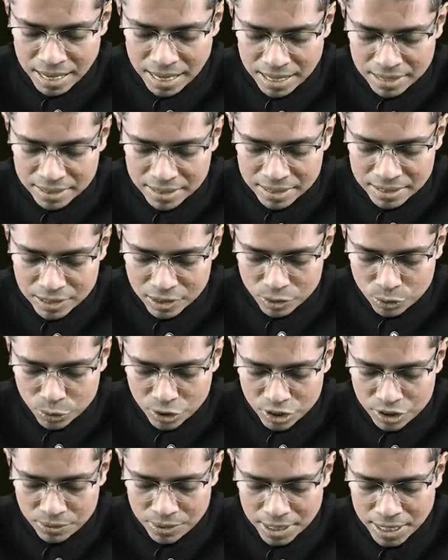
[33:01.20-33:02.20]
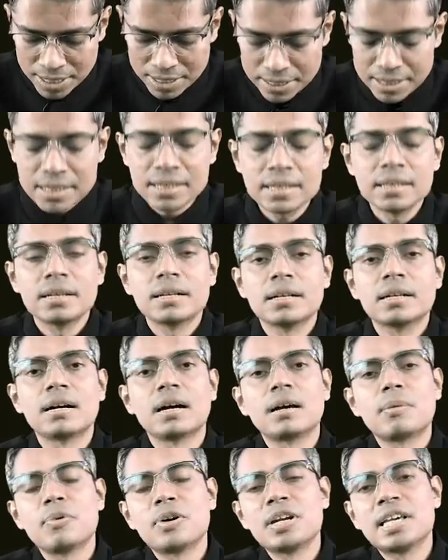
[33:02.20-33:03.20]
and this is which variety?
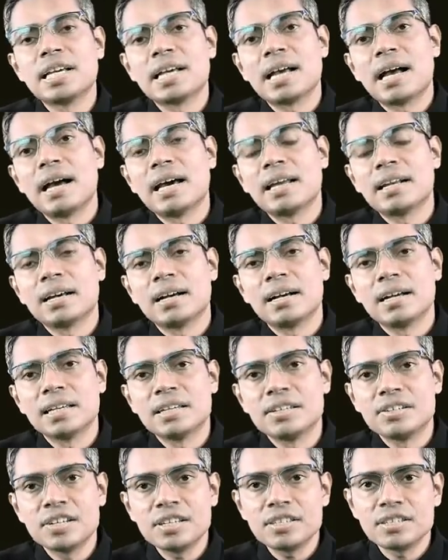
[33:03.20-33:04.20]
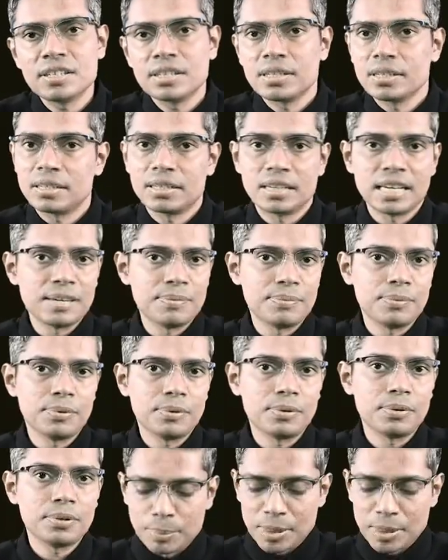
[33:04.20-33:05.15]
Carbonic anhydrase type 4.